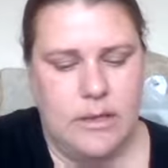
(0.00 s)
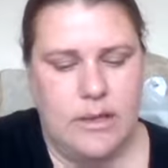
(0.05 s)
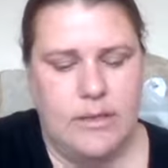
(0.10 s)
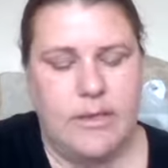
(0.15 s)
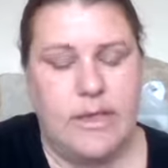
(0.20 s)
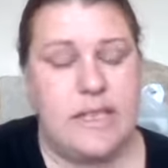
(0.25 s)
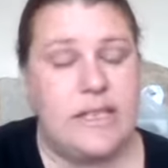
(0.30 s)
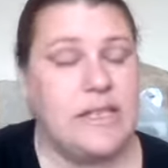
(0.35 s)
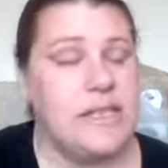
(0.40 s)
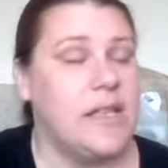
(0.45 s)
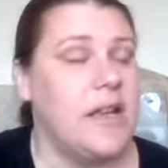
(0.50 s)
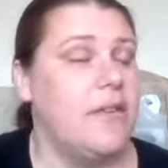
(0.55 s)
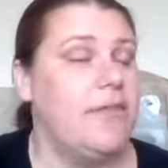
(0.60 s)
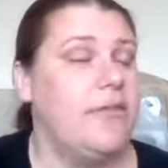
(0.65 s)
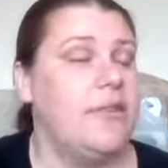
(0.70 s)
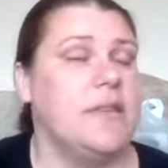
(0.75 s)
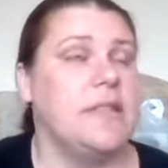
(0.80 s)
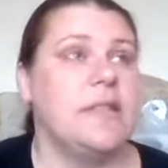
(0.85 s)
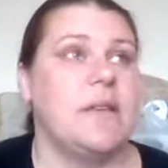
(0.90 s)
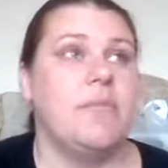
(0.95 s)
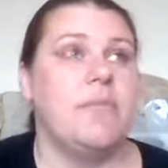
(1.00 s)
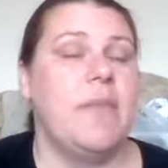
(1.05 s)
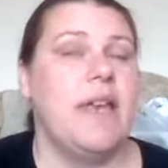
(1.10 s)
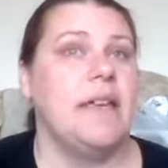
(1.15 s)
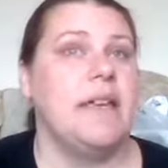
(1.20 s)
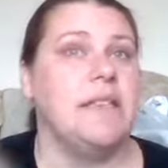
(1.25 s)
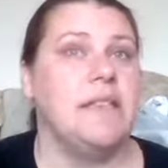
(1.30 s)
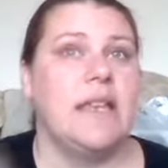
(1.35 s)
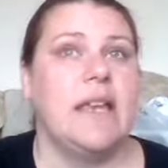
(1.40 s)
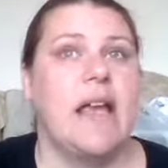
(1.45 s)
This stuff is
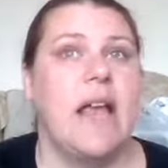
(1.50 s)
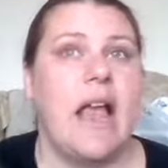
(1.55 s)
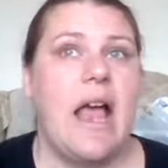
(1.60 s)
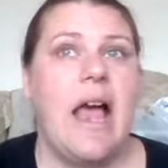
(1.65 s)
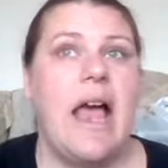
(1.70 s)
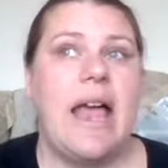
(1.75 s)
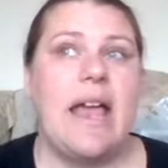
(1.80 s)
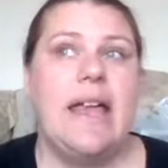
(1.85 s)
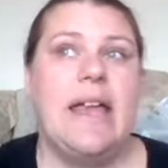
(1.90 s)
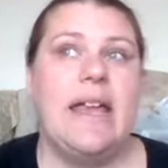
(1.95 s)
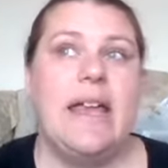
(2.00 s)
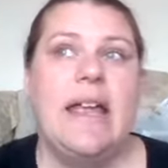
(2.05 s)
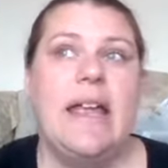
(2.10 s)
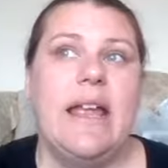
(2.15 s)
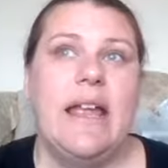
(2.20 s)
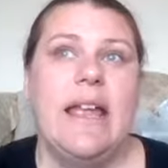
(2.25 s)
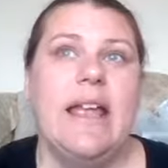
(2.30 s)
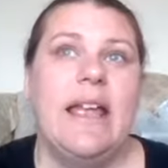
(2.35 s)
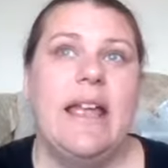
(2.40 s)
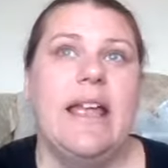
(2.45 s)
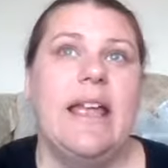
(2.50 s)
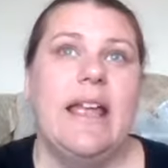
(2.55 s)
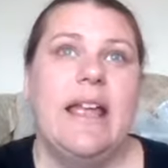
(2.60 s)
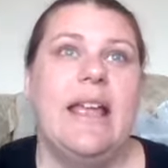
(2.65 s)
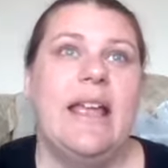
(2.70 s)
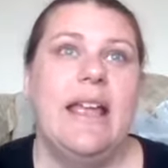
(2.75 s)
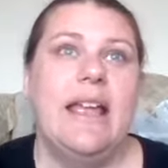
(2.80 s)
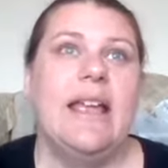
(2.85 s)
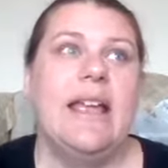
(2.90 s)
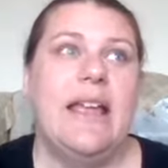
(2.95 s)
amazing. I
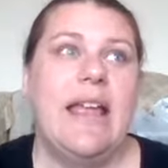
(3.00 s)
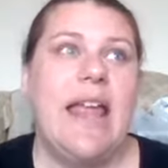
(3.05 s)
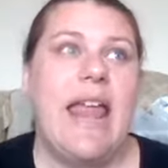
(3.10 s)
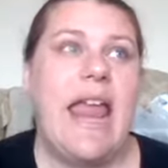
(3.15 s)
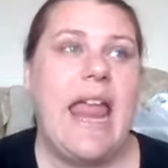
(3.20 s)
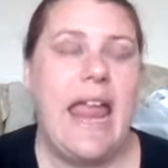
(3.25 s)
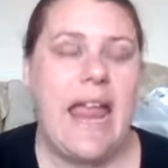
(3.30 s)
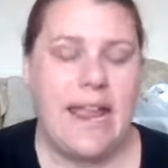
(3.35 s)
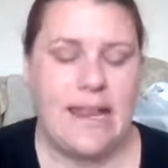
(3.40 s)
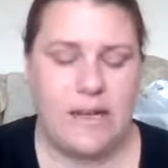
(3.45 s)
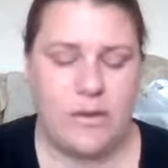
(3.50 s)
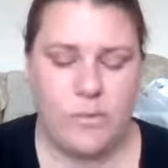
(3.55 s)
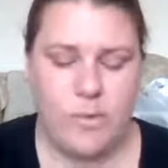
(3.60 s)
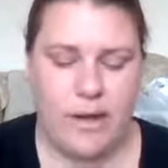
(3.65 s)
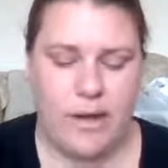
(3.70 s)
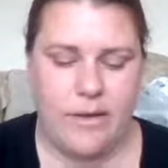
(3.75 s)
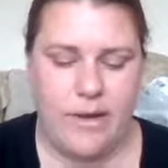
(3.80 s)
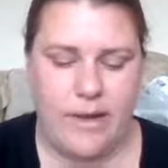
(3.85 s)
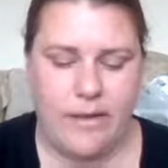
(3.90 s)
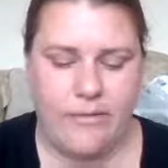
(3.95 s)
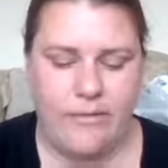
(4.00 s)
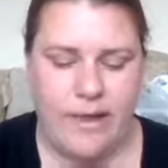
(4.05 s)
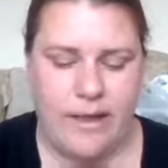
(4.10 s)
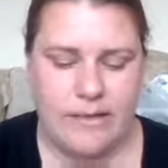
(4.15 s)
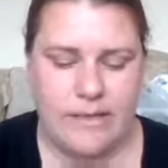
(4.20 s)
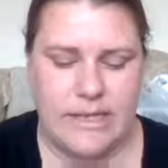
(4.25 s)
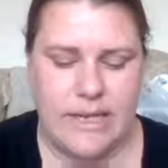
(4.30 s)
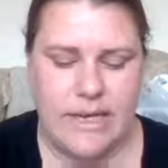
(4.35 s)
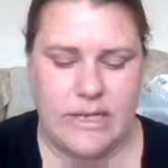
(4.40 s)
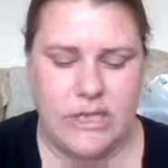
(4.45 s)
hated wearing
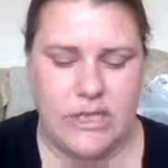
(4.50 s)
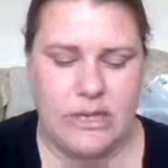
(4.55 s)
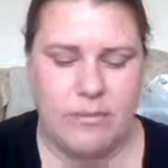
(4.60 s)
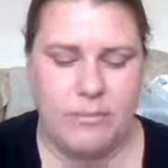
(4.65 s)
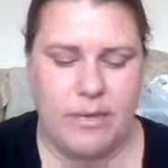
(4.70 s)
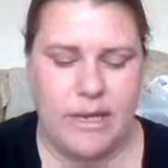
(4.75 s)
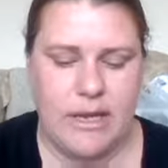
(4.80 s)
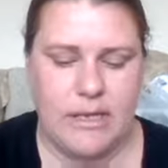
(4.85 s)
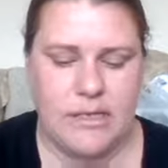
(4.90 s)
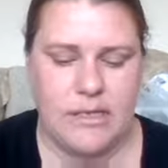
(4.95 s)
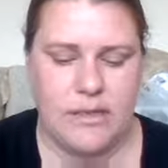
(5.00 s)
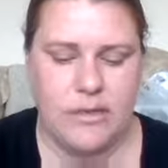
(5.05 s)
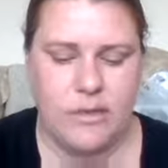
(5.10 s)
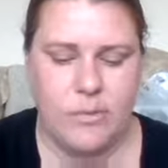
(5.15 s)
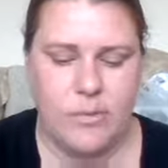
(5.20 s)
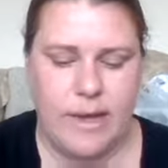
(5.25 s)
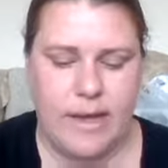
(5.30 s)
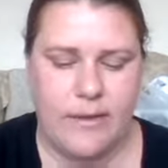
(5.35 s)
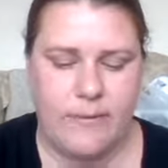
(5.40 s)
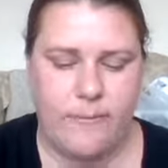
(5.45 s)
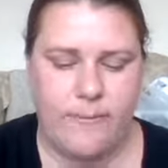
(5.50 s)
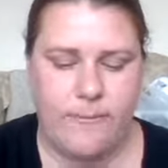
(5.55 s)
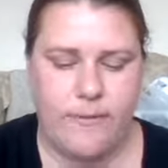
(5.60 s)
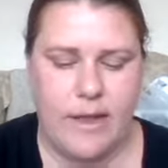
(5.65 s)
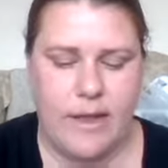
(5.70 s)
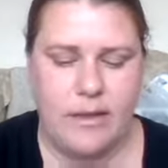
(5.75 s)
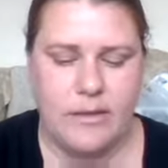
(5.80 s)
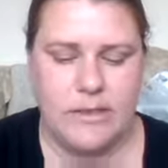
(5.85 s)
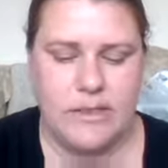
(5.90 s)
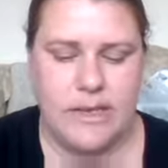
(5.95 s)
foundation because of the way it
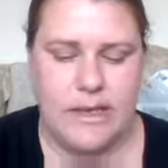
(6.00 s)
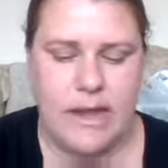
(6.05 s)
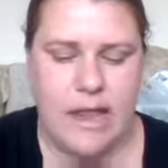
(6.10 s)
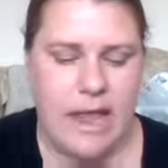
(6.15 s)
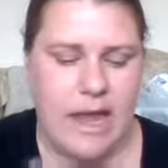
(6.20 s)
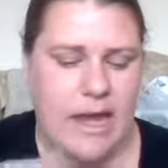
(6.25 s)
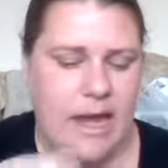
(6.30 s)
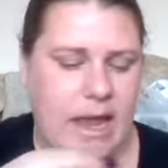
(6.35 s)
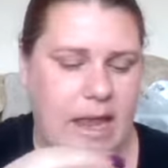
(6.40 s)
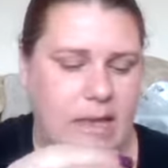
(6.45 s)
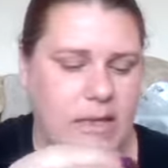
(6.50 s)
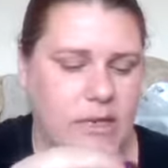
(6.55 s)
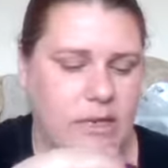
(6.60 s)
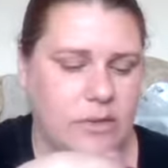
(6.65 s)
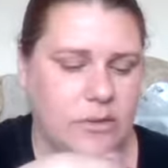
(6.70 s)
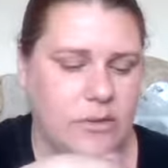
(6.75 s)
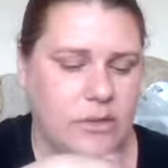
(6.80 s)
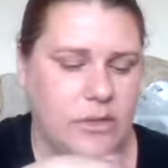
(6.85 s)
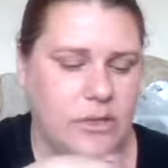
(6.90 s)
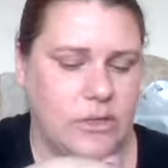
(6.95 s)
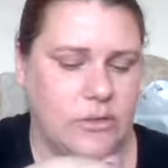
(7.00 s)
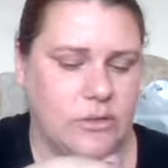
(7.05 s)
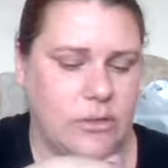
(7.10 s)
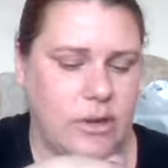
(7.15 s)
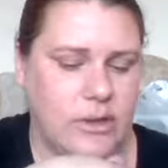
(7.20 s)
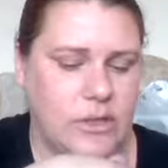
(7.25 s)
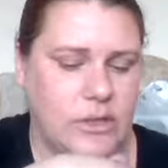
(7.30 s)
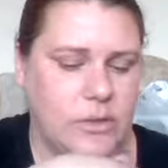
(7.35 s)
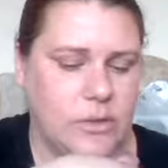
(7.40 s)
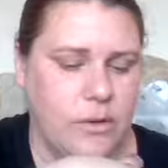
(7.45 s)
felt, and I had used the
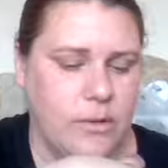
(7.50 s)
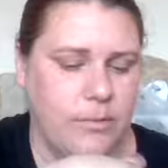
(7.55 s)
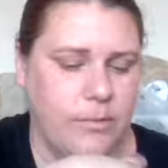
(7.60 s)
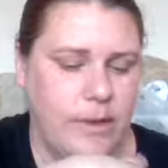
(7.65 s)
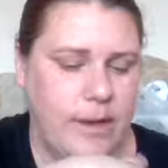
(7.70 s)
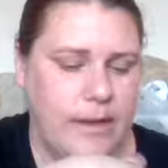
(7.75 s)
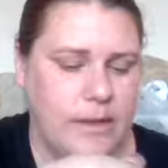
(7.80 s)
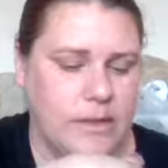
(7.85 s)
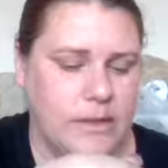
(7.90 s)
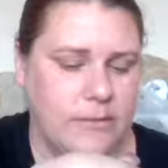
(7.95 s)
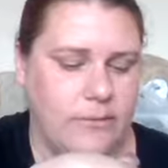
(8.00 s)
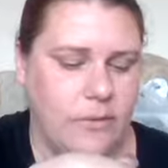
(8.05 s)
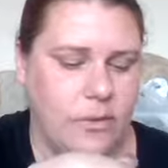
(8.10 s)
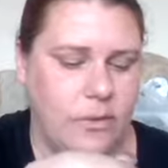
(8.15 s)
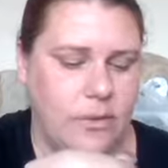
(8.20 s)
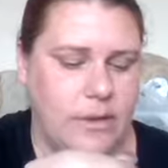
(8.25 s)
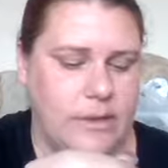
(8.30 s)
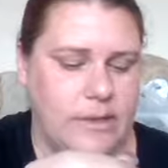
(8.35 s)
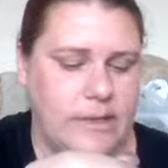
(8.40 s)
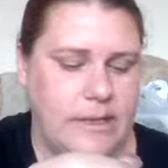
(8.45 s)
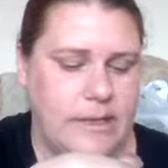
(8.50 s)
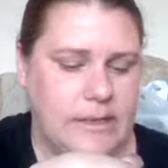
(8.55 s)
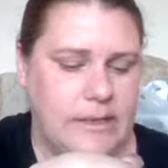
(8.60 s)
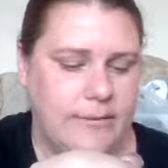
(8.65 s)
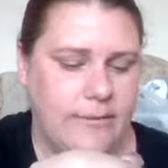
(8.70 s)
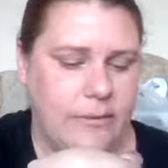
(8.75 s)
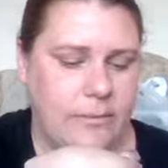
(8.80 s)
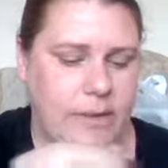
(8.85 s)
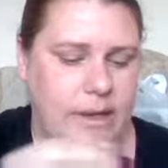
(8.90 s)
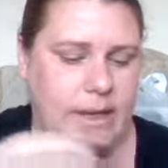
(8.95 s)
drugstore brands, of course, as
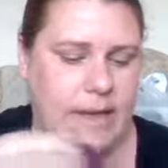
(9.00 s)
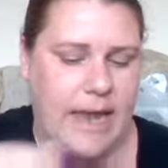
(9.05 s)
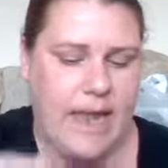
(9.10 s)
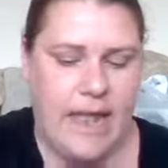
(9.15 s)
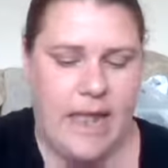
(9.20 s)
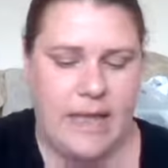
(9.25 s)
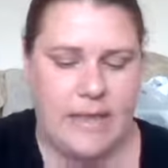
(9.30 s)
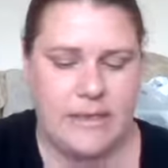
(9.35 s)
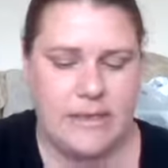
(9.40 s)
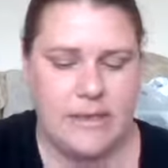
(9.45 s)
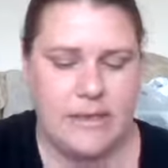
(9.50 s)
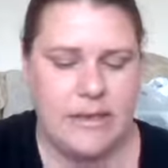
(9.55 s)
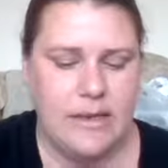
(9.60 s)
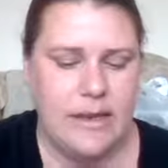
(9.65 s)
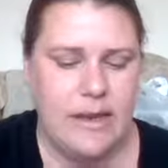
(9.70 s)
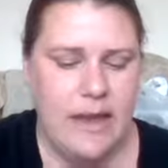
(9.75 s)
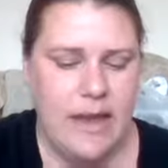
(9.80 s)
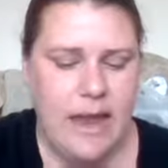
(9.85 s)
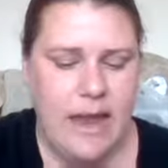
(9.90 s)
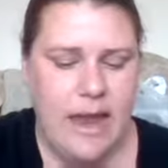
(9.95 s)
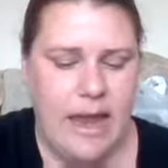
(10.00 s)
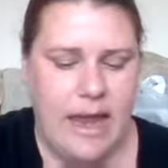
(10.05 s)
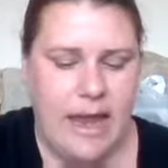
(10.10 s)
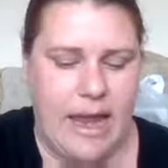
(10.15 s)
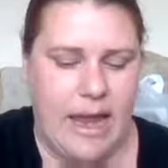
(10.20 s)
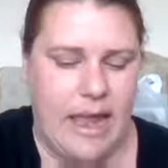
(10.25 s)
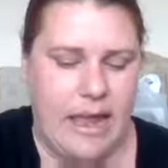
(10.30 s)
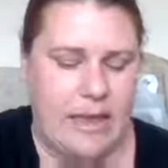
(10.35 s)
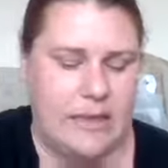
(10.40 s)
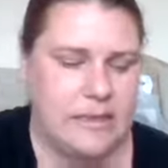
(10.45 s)
everybody has.
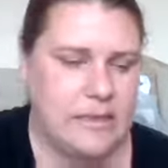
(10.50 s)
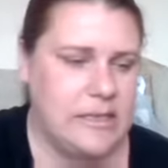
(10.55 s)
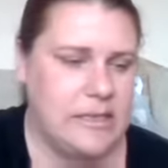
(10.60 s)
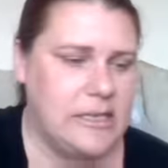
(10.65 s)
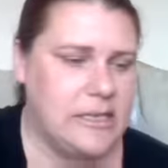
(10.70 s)
And